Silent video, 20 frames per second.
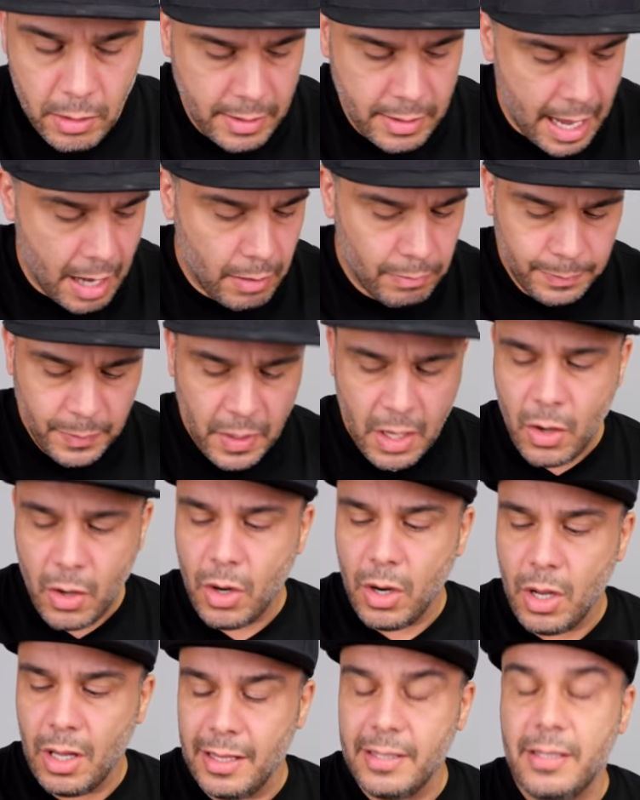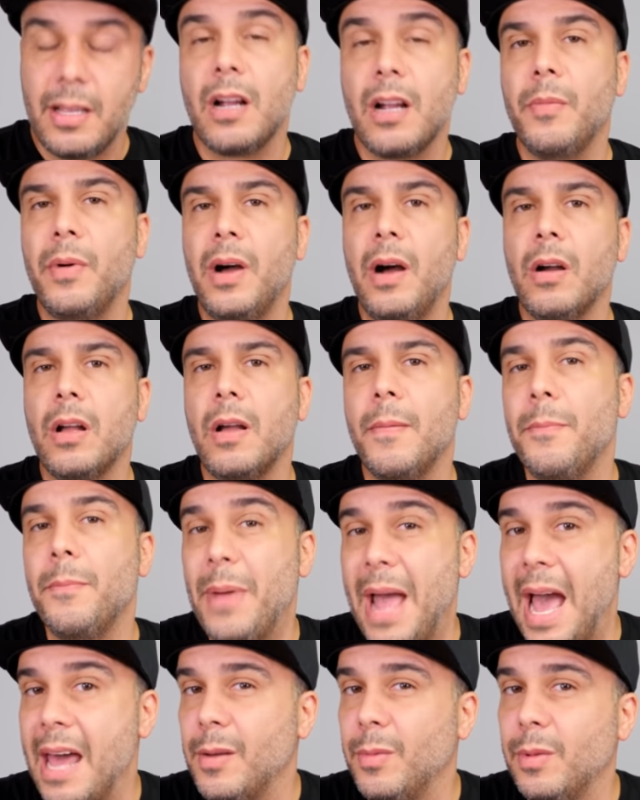Now, let's talk about
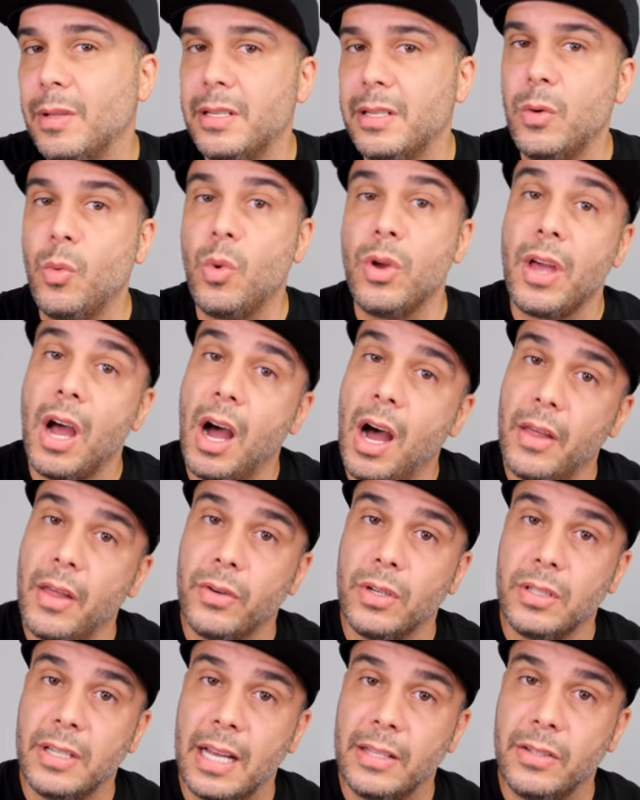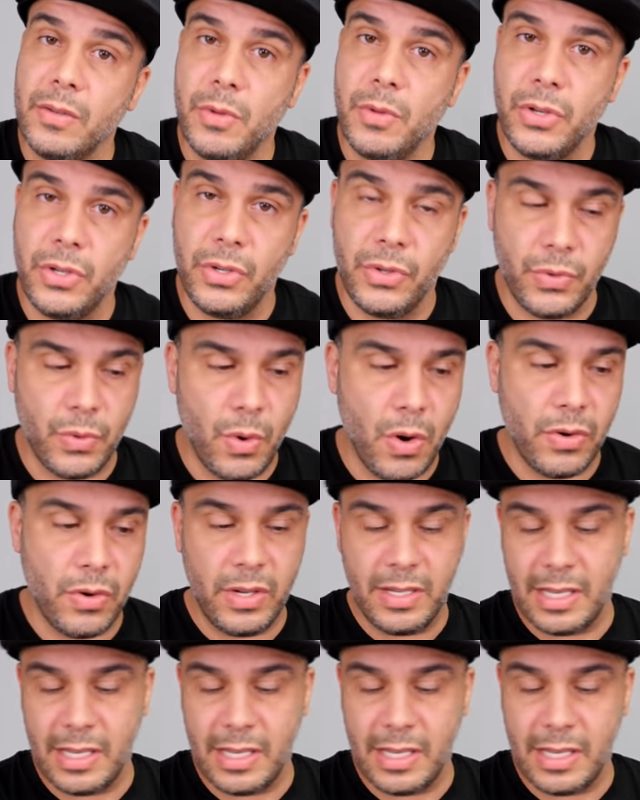compatibility with other tattoo machines' rotaries.